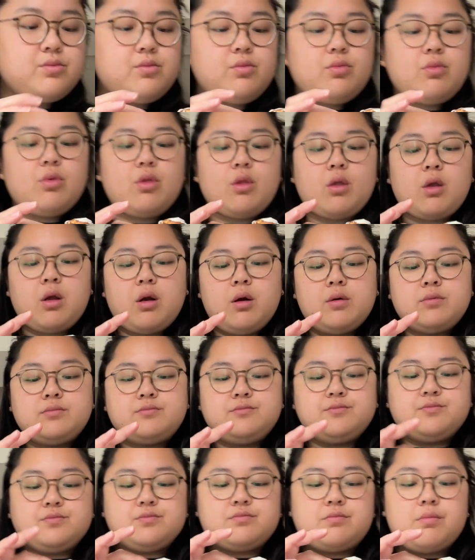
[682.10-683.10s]

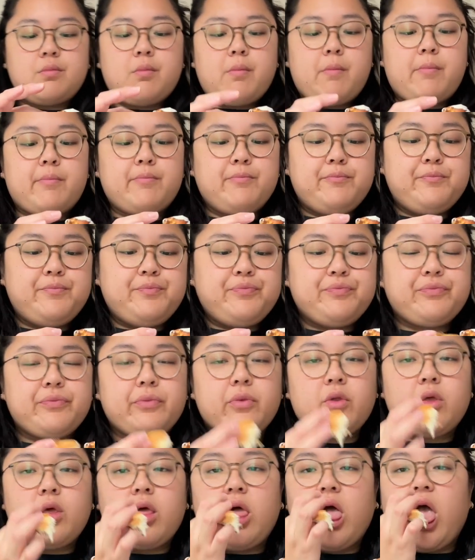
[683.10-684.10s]

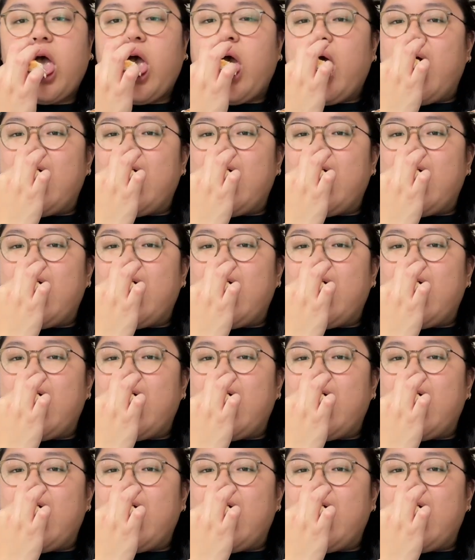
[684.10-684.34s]
[no speech]